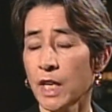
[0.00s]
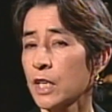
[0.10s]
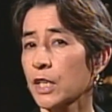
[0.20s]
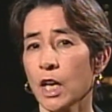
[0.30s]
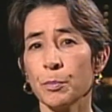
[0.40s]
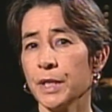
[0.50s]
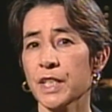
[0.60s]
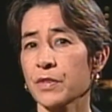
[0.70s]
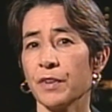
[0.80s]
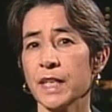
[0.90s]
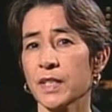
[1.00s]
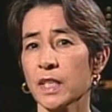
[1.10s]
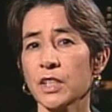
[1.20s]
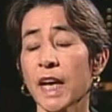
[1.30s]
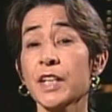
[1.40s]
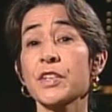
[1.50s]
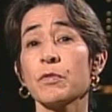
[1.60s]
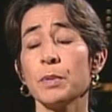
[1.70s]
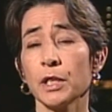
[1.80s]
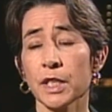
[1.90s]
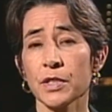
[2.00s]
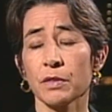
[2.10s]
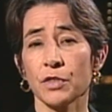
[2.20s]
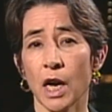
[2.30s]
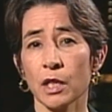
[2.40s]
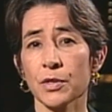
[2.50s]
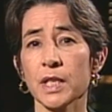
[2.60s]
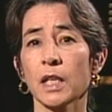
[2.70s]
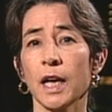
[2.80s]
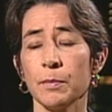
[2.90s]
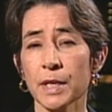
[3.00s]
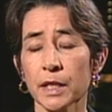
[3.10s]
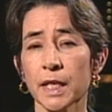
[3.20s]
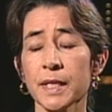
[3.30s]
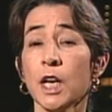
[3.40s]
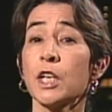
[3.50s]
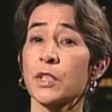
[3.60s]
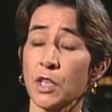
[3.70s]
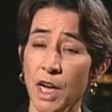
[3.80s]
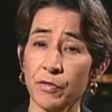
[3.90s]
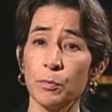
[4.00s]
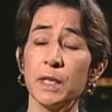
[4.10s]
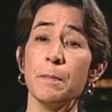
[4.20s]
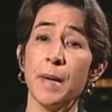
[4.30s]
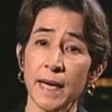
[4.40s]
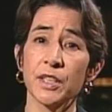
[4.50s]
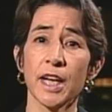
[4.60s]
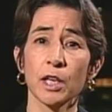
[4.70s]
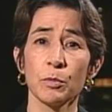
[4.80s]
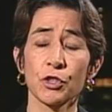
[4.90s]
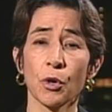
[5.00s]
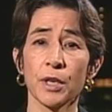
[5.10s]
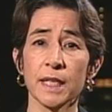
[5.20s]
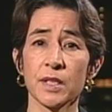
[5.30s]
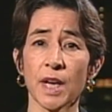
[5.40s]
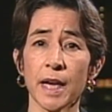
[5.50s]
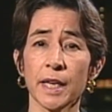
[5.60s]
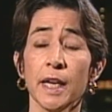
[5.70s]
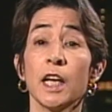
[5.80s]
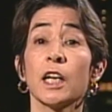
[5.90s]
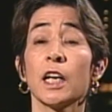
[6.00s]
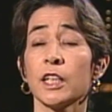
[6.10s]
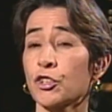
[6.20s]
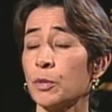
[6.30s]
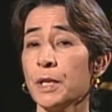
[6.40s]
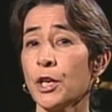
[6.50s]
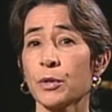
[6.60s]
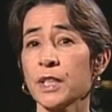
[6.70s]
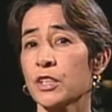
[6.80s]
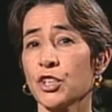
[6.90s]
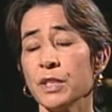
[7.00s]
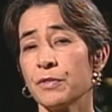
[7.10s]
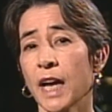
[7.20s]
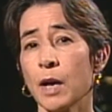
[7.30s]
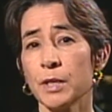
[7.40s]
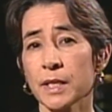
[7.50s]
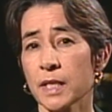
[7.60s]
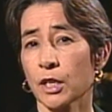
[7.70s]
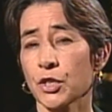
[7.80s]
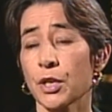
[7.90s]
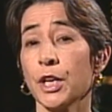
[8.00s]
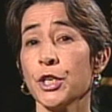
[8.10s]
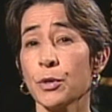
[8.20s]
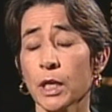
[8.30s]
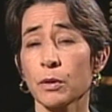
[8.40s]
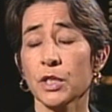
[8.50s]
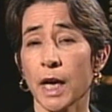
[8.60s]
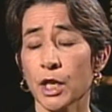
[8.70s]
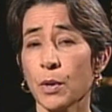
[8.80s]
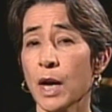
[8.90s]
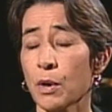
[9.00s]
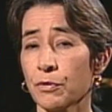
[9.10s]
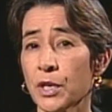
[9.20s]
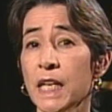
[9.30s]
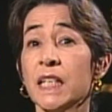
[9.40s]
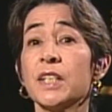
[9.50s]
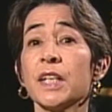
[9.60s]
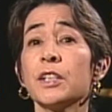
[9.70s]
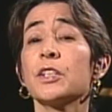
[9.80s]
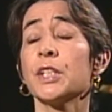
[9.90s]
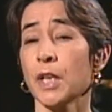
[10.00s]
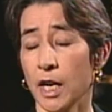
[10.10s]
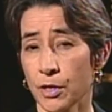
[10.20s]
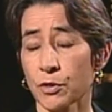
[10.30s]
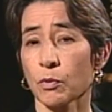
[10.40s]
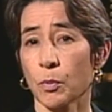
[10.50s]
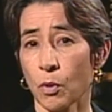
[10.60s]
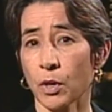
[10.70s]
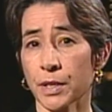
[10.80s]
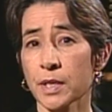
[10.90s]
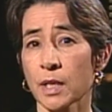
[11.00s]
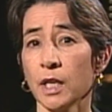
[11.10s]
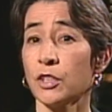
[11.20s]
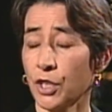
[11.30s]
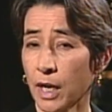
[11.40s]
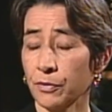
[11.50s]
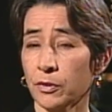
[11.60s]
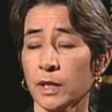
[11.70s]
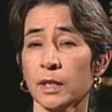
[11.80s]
The company is facing tens of billions of dollars in liabilities, so the government may take a majority stake. Uh, it should be noted that Chief Cabinet Secretary Yukio Edano, however, did deny those reports. Jeff?